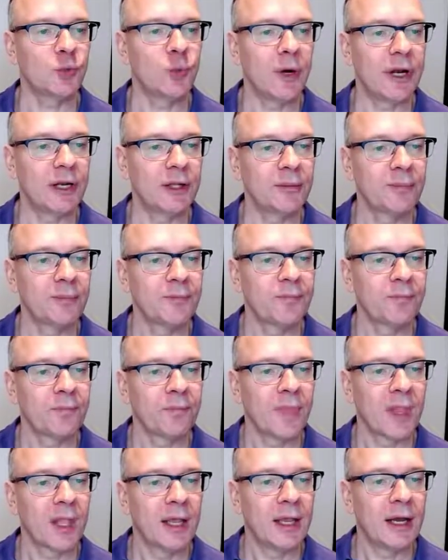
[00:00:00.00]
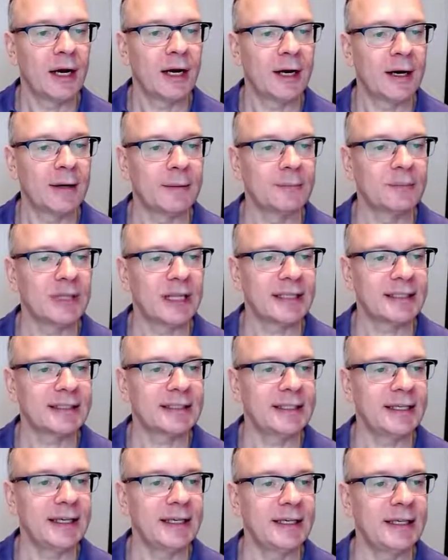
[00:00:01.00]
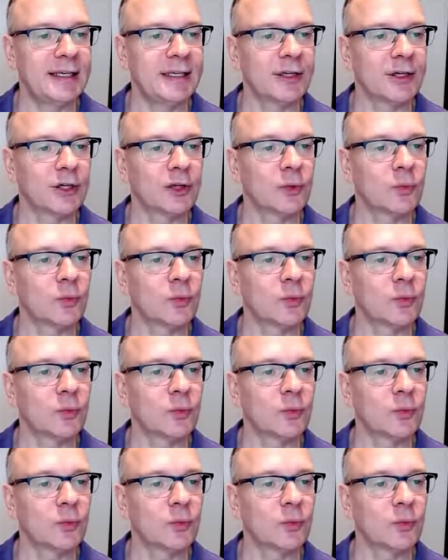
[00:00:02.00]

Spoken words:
Well, let's see here.